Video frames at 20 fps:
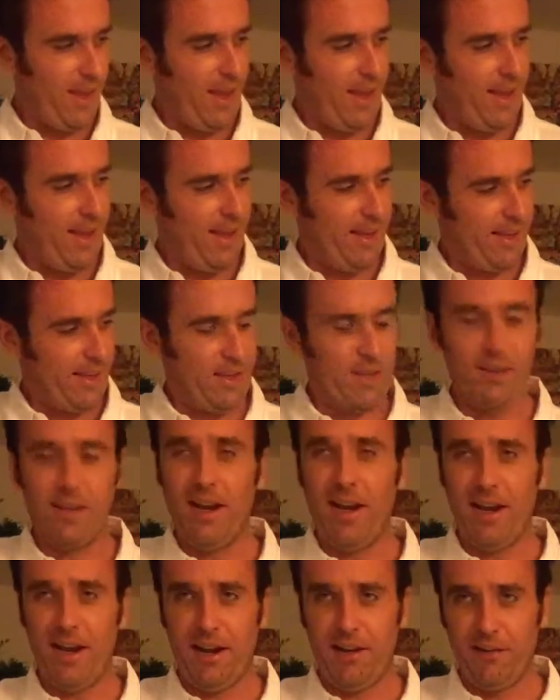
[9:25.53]
And
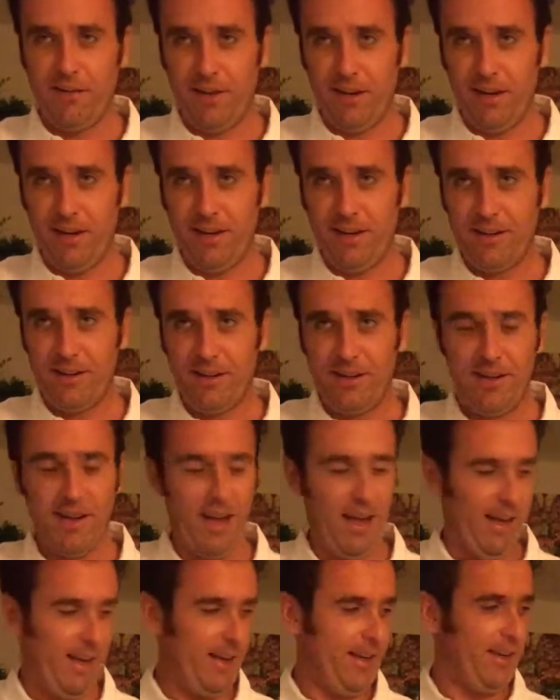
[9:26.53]
Goodnight Irene, good
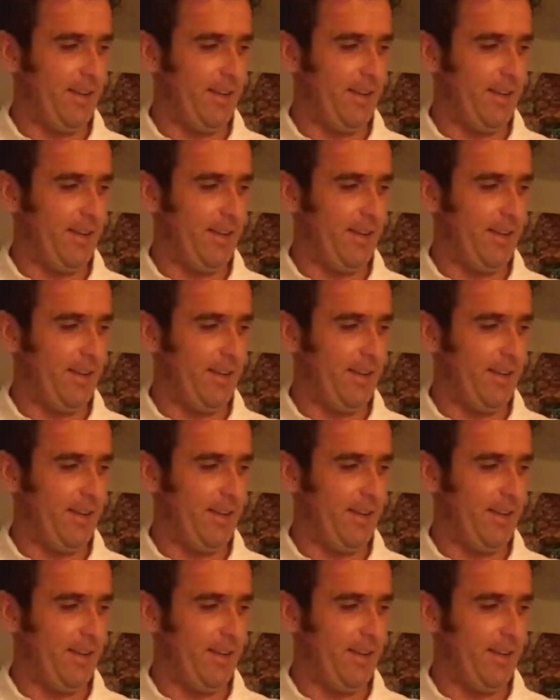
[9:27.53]
night.